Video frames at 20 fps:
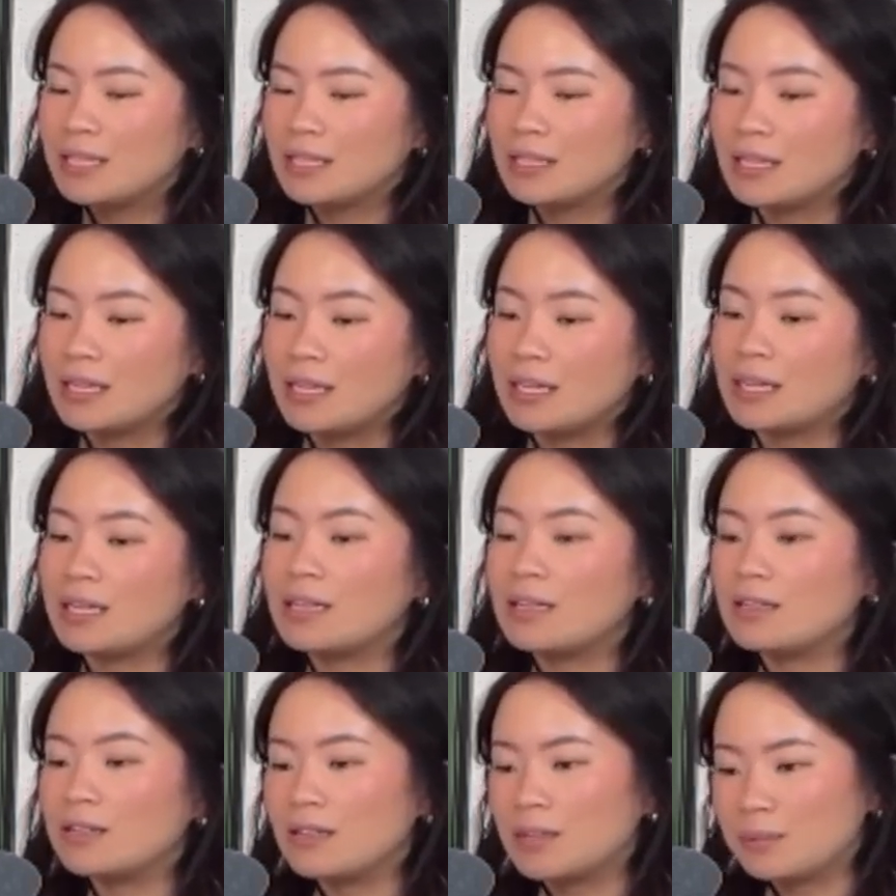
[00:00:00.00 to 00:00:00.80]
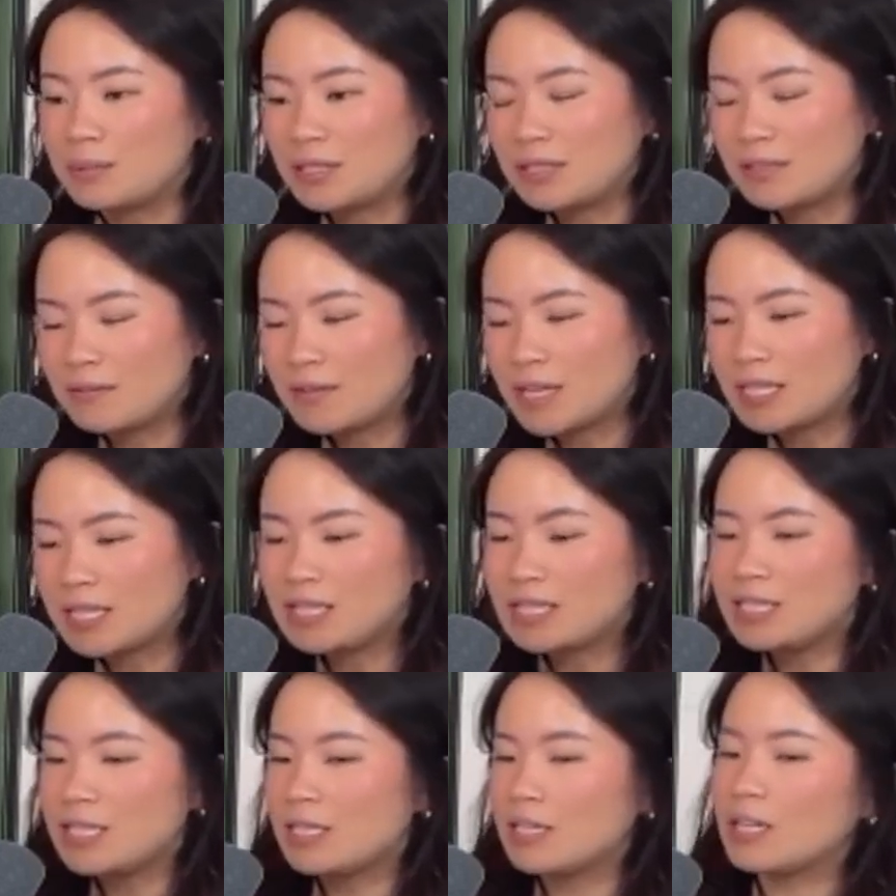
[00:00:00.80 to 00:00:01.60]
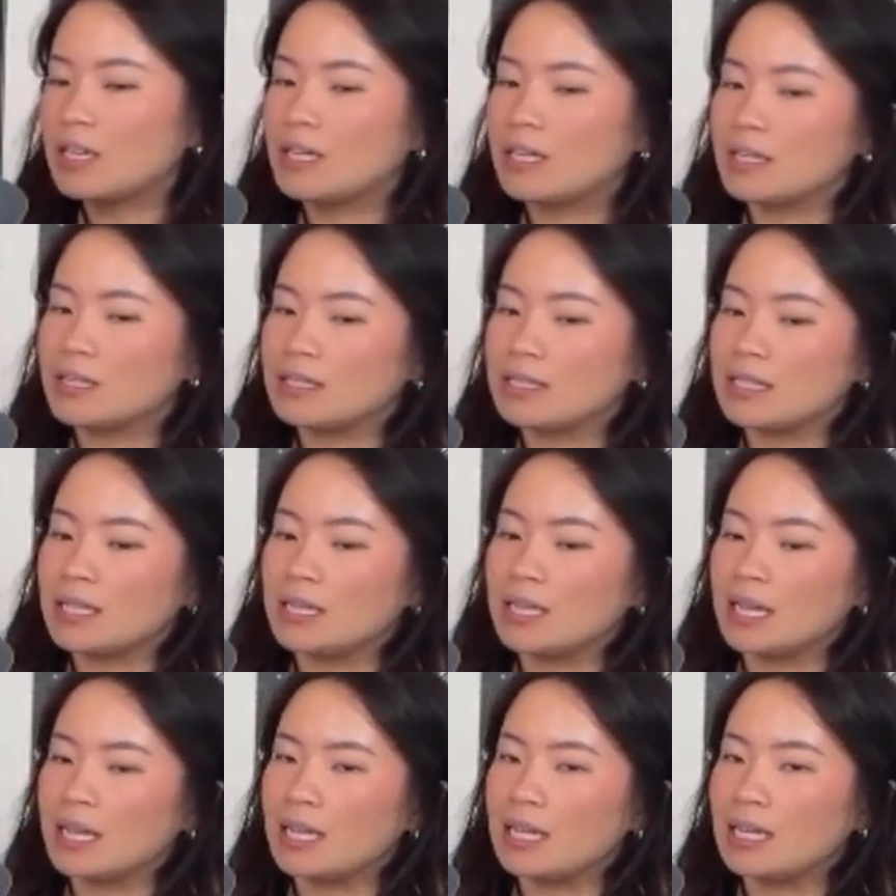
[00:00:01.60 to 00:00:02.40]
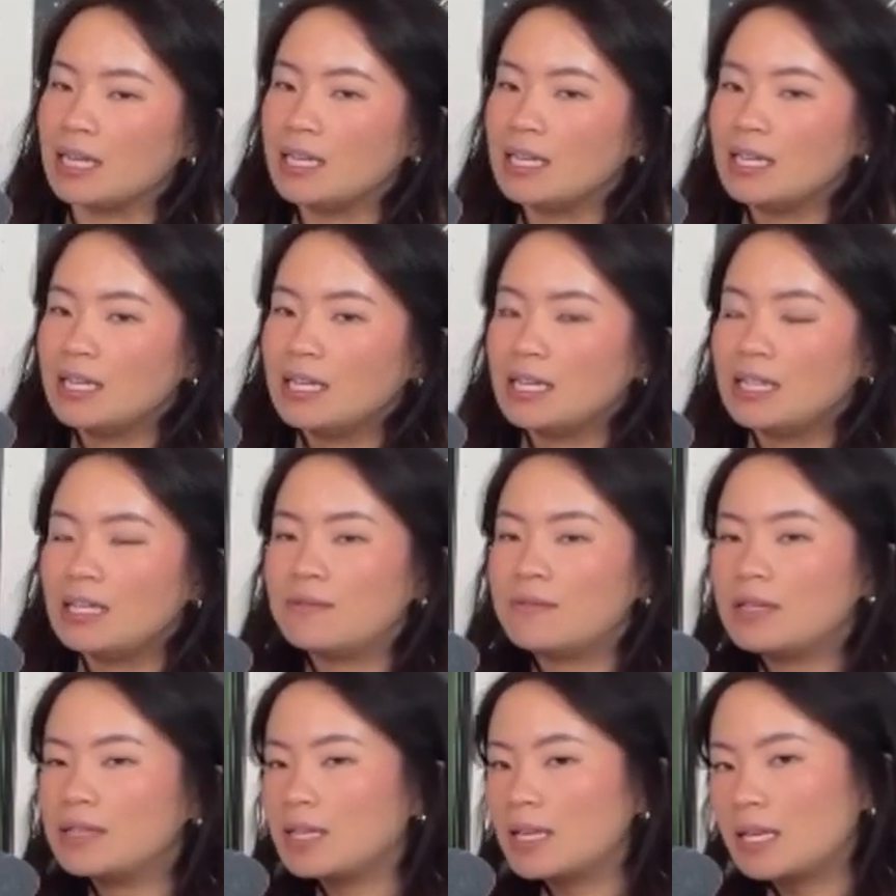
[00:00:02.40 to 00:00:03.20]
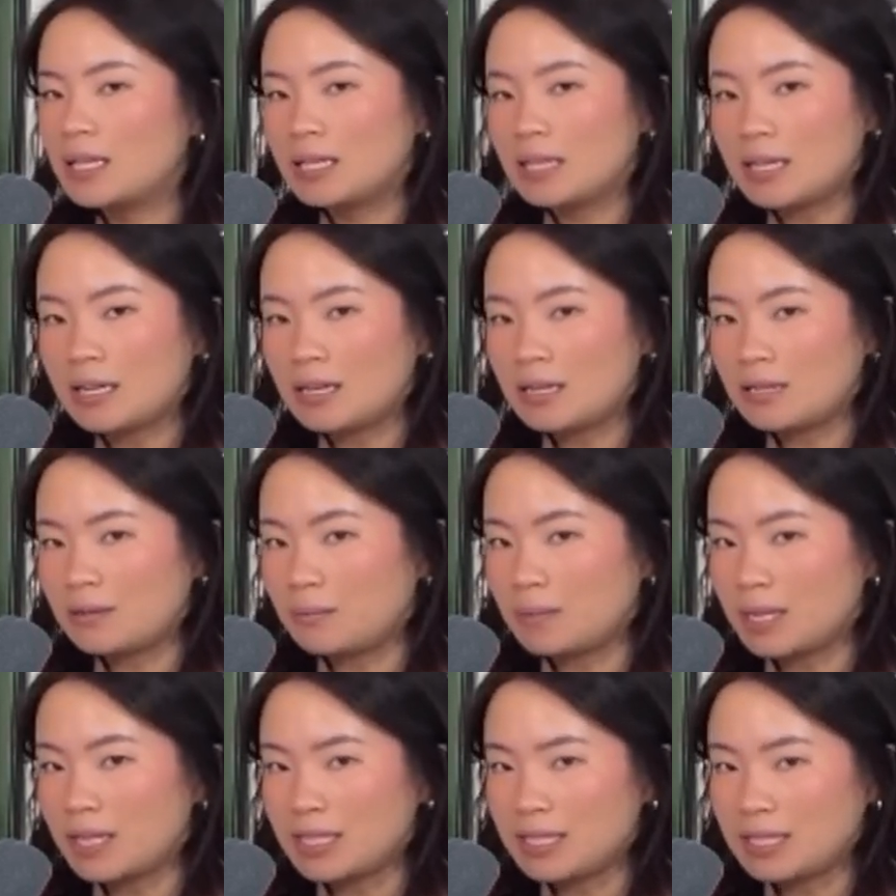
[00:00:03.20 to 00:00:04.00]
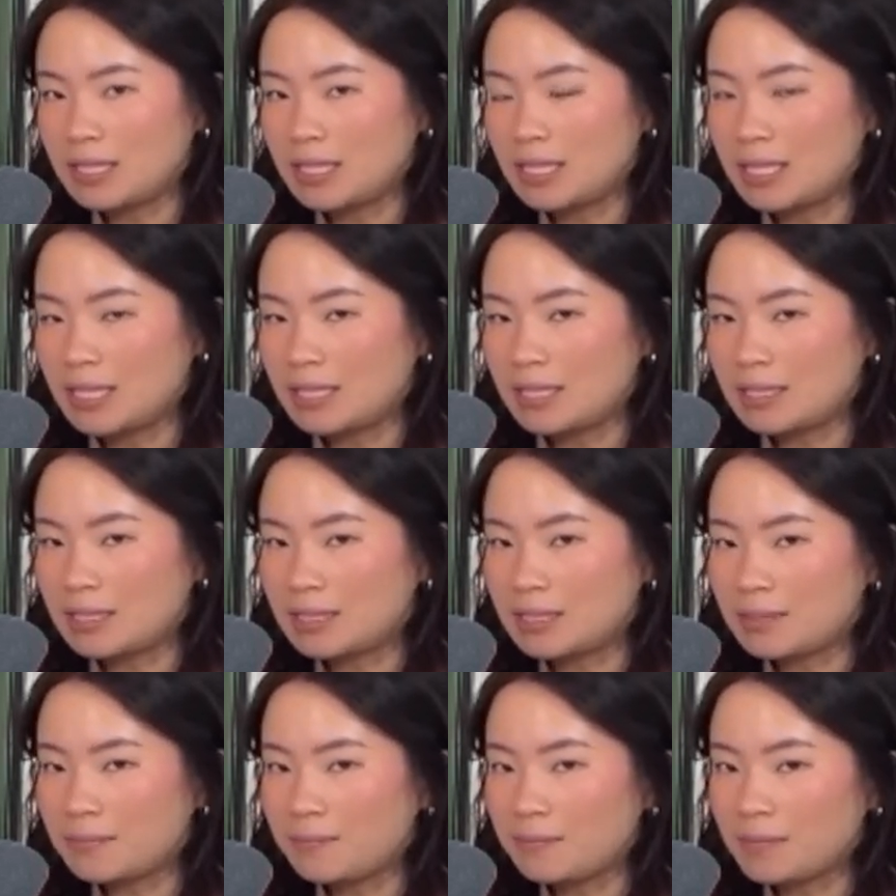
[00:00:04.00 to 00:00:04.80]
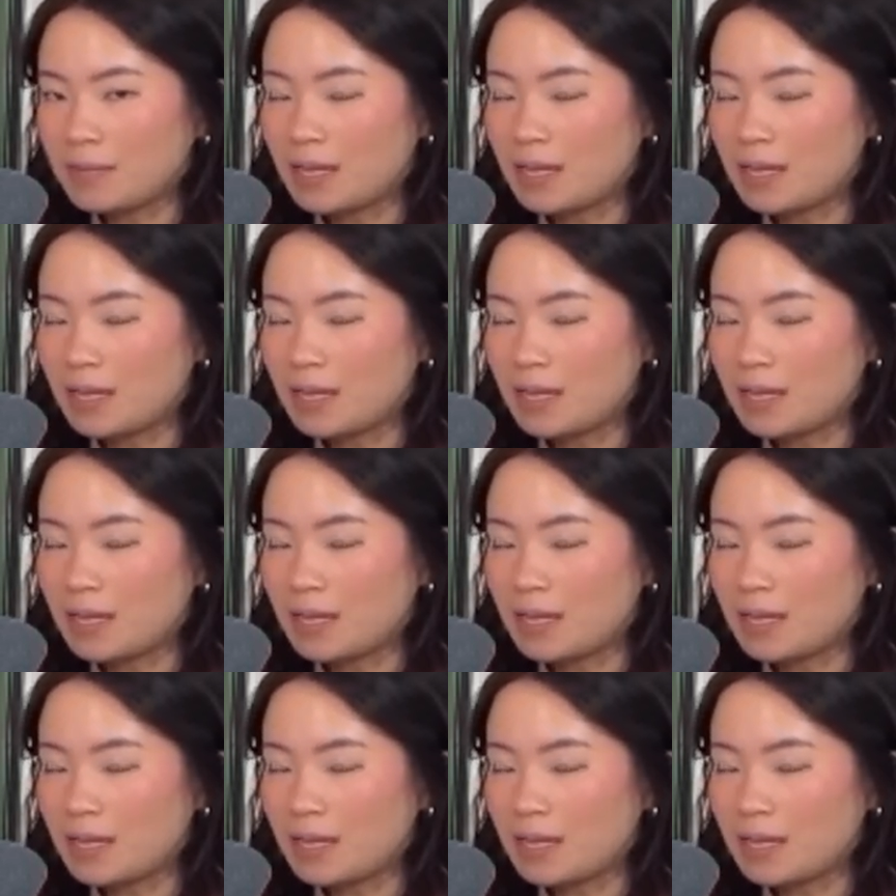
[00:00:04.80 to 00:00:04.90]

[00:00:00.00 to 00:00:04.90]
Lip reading: like corruption of SD cards, and then even like on wedding days,